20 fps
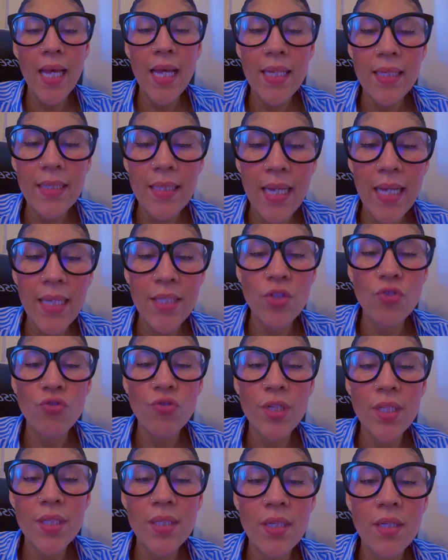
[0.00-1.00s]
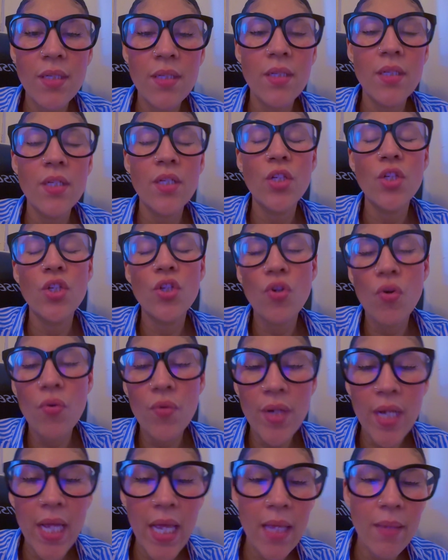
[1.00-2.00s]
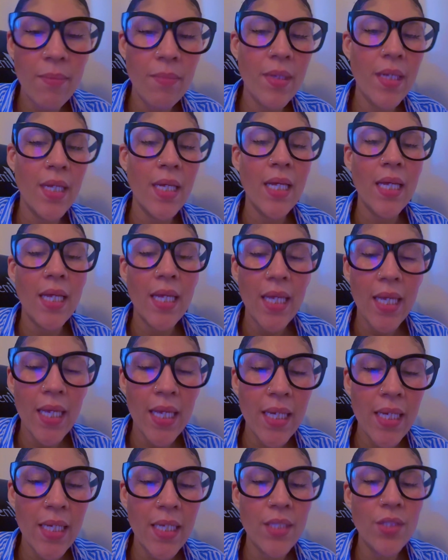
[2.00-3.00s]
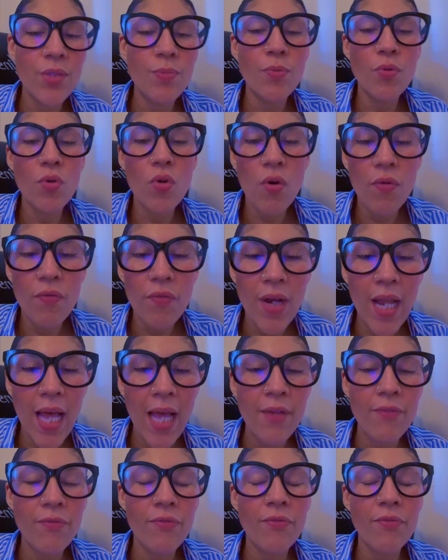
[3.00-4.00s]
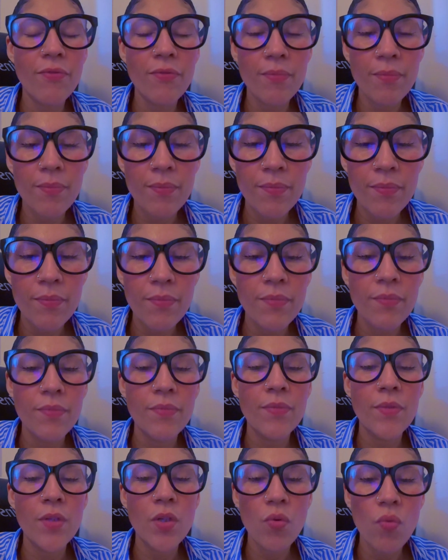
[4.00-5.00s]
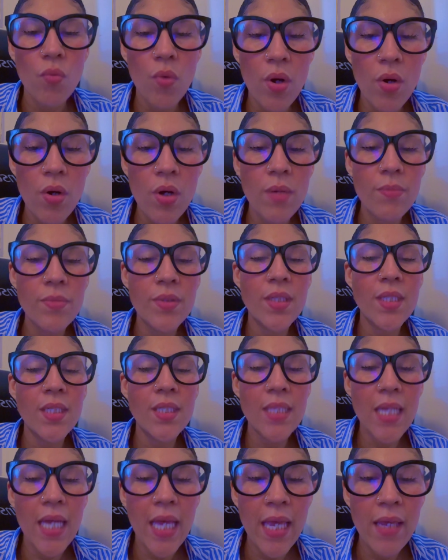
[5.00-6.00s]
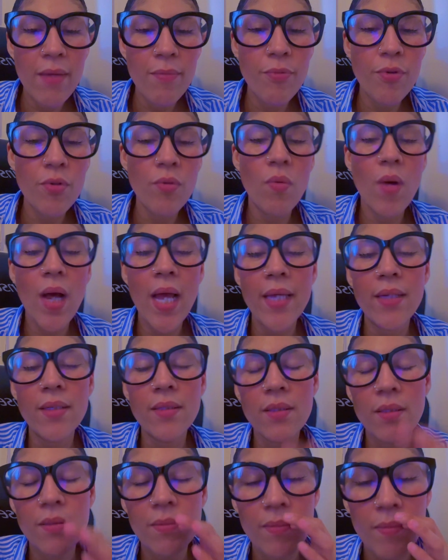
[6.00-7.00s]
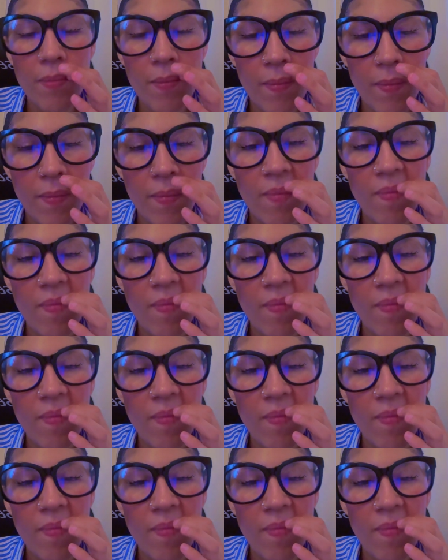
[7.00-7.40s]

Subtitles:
and has written your name in His book of life. Welcome, Sister April White.